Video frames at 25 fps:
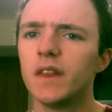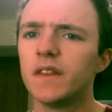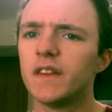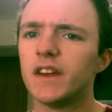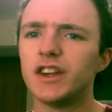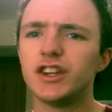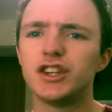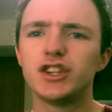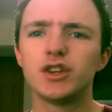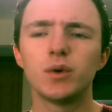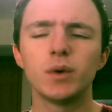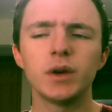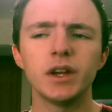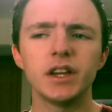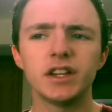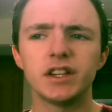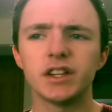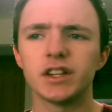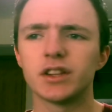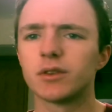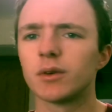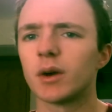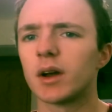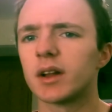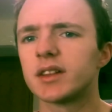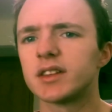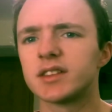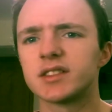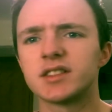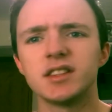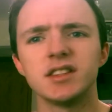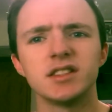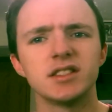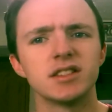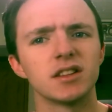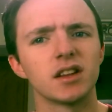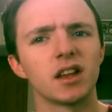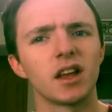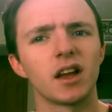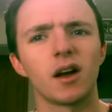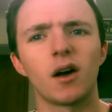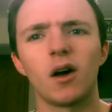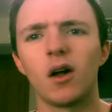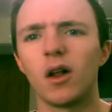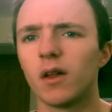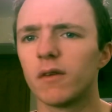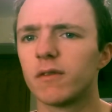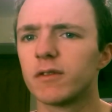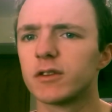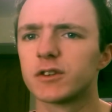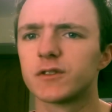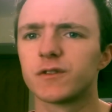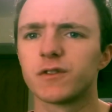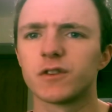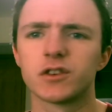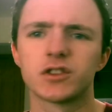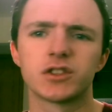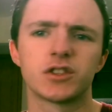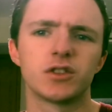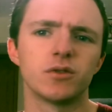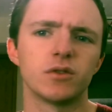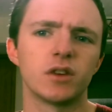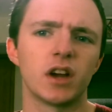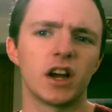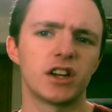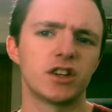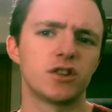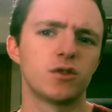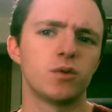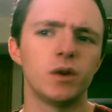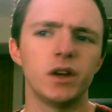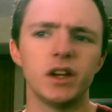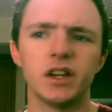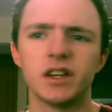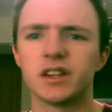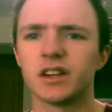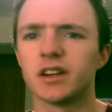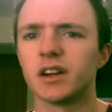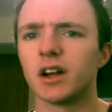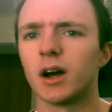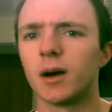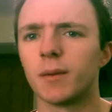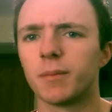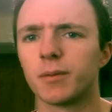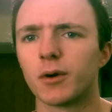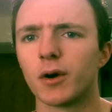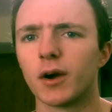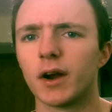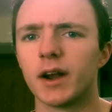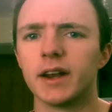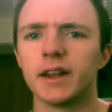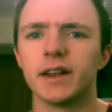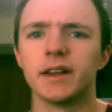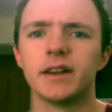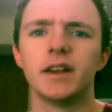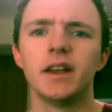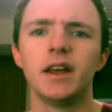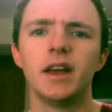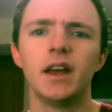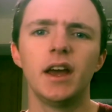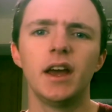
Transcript: they tweaked it throughout the season, like Oliver's first suit got tweaked and upgraded,